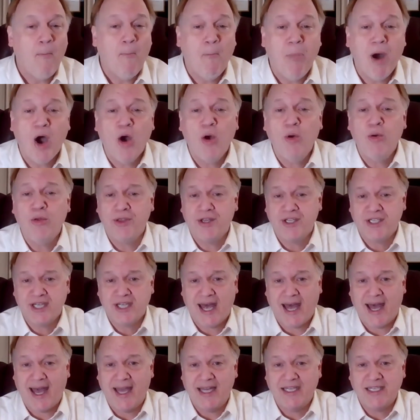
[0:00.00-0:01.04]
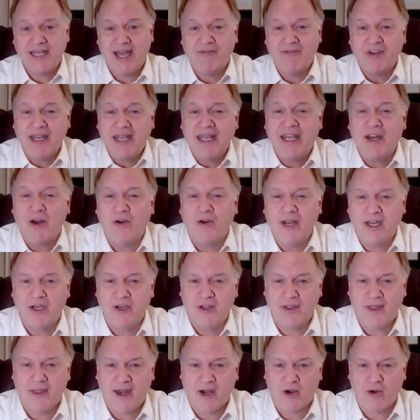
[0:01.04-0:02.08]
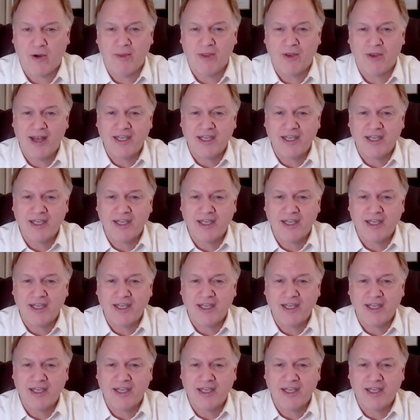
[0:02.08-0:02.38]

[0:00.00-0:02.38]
Both sides have to enter into that agreement.